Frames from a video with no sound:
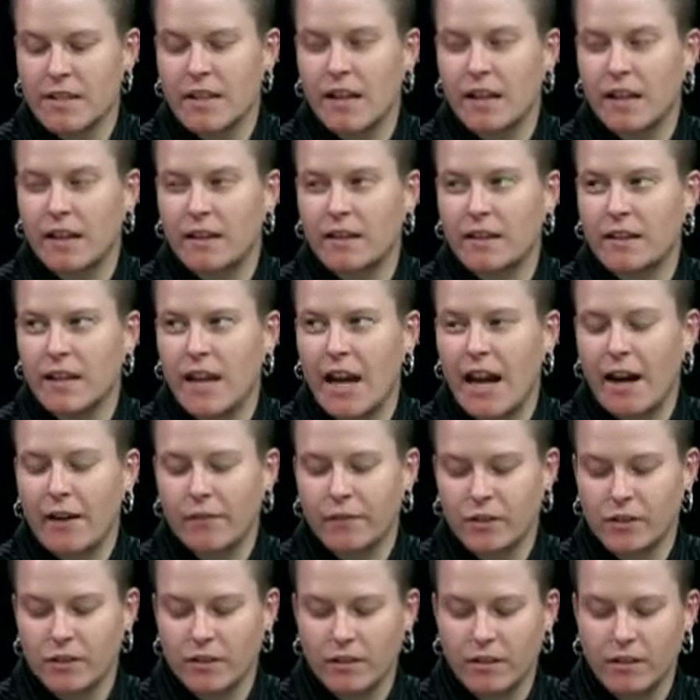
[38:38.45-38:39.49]
because
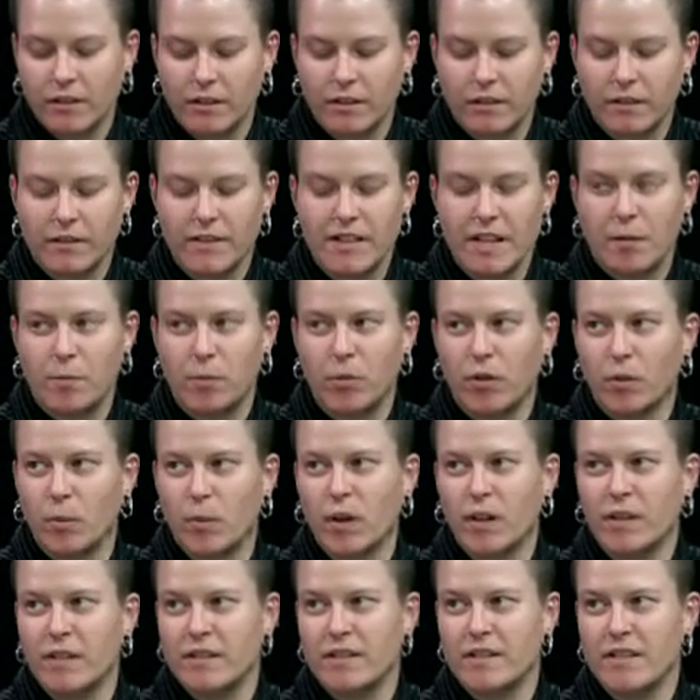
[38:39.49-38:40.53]
after the
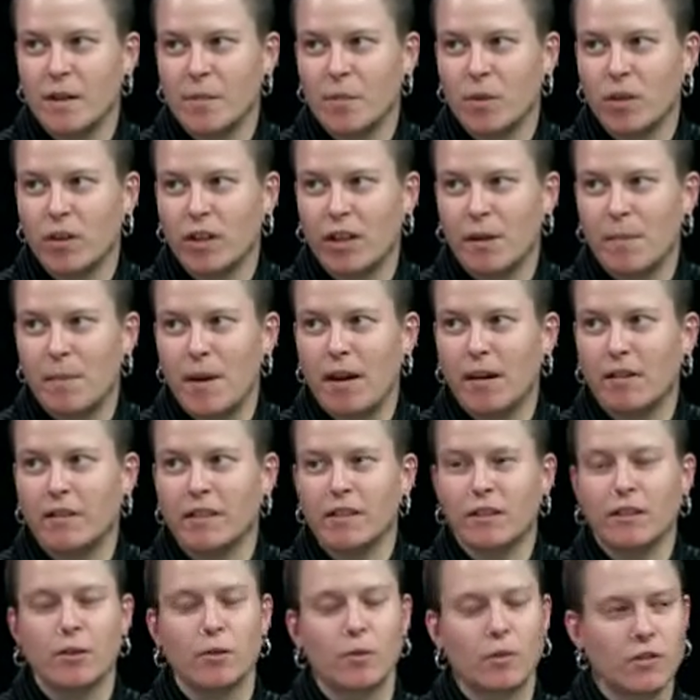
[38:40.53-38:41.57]
10.1 demo came
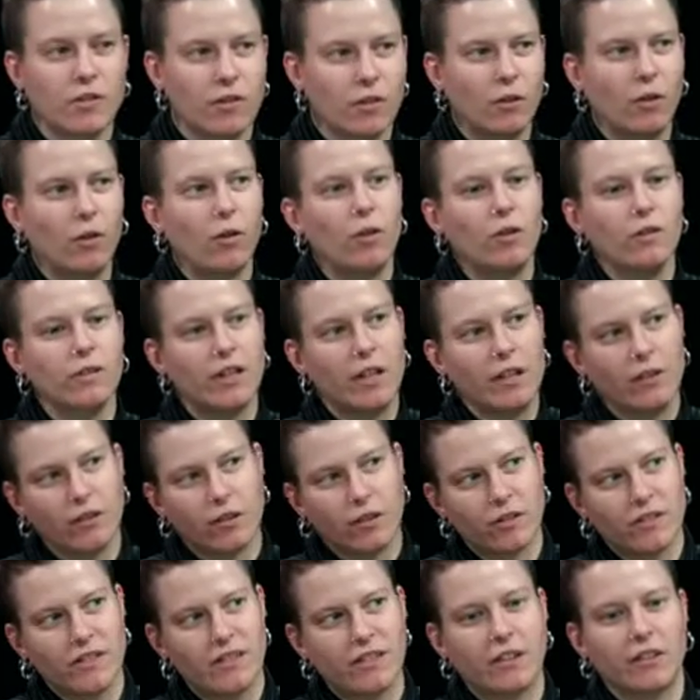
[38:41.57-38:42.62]
out, then there was a whole
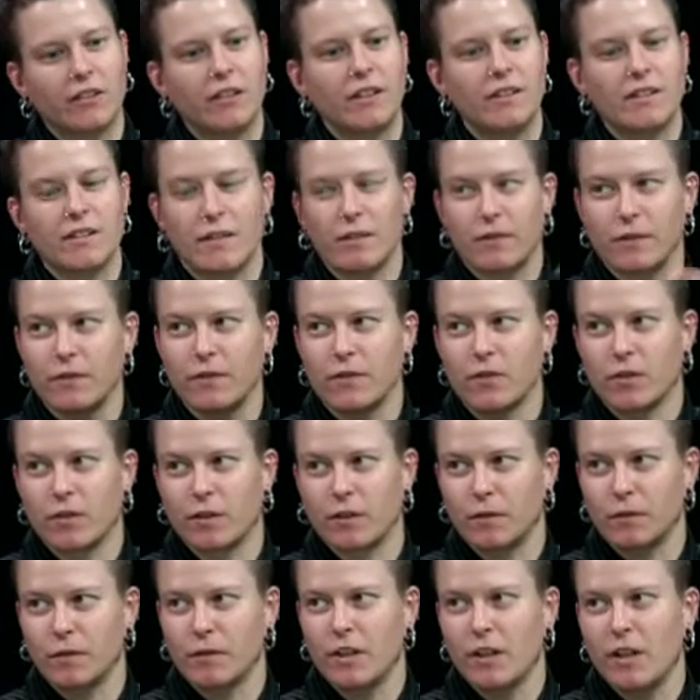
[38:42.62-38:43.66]
other series of
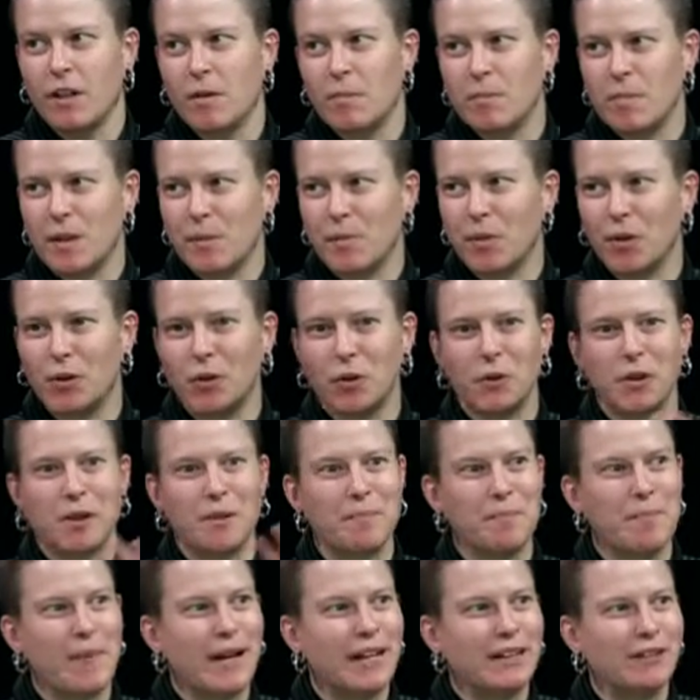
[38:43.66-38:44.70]
sort of people
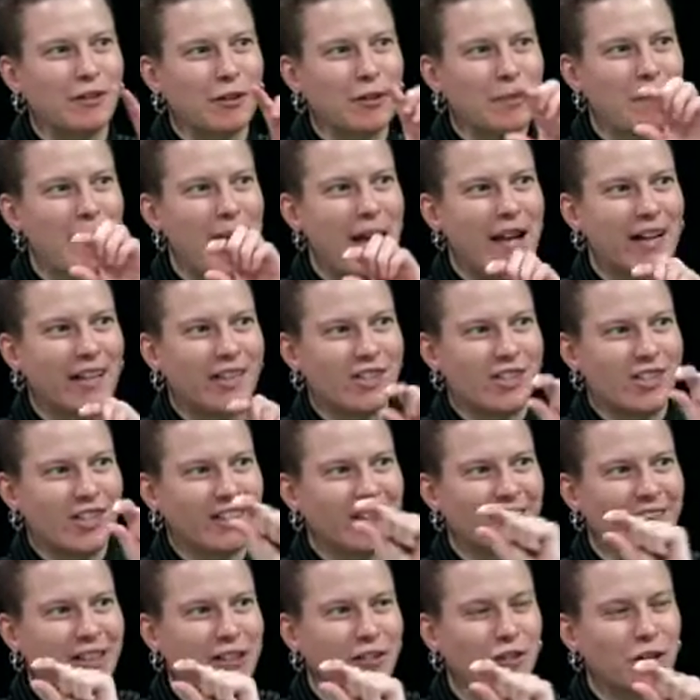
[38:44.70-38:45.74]
who had
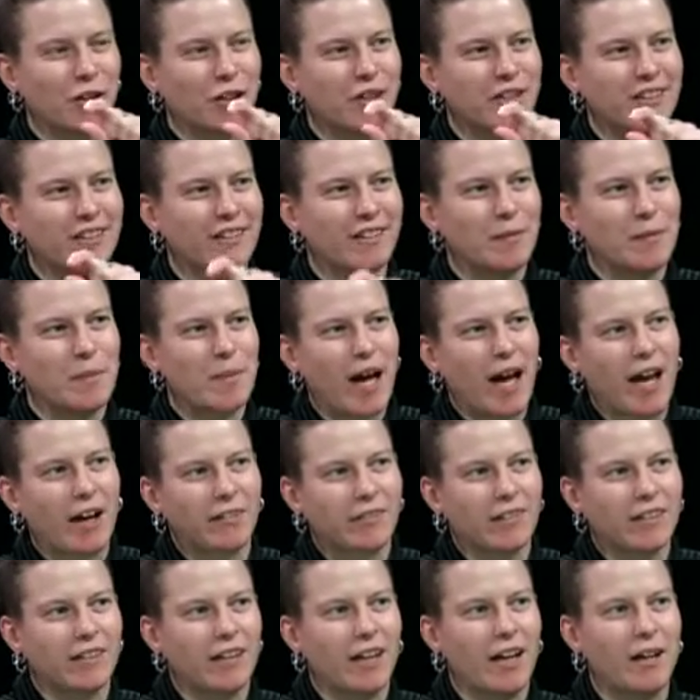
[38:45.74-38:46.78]
micromanagingly looked at the
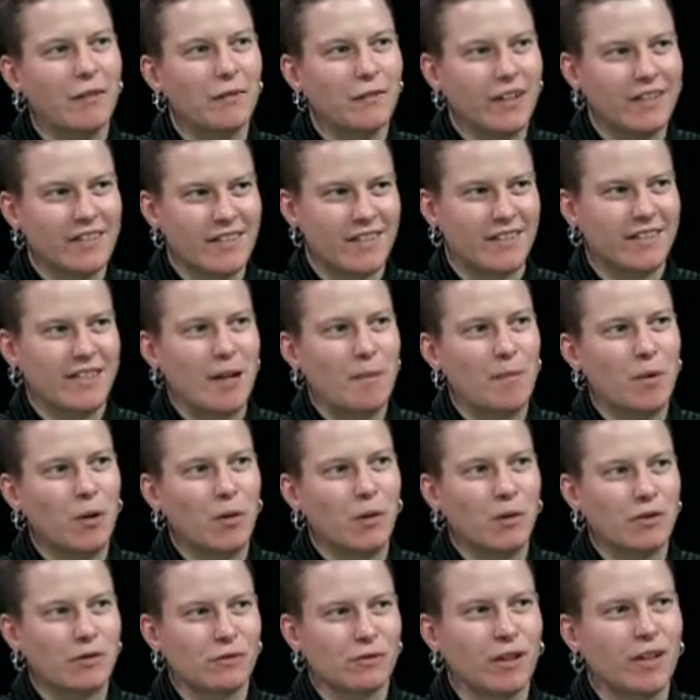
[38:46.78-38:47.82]
battery life as the
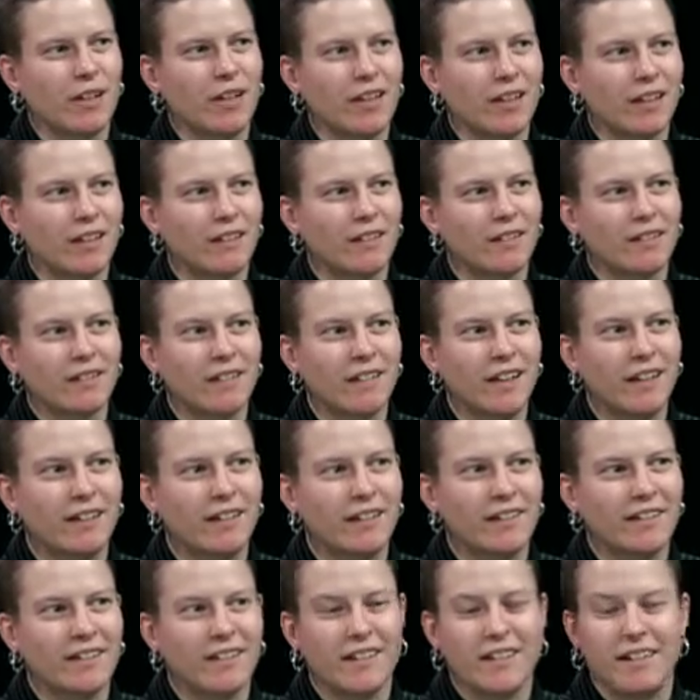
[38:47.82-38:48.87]
demo was running
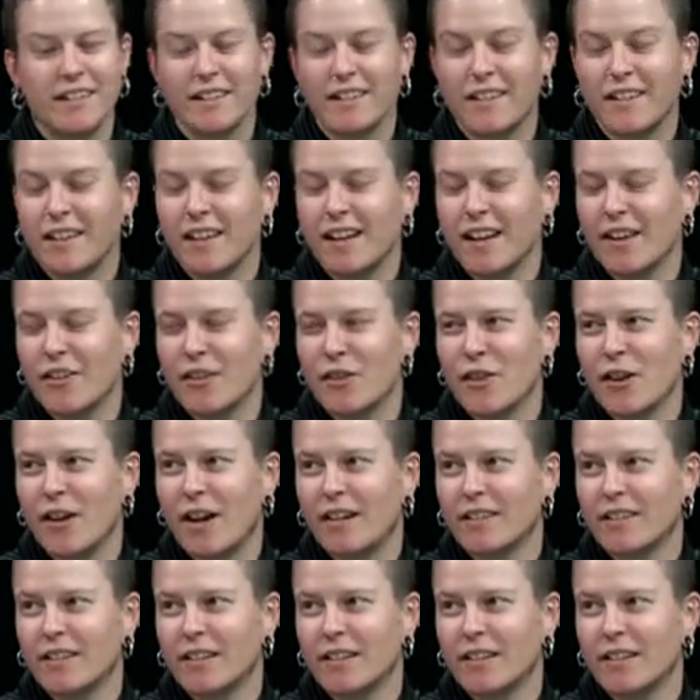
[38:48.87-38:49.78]
and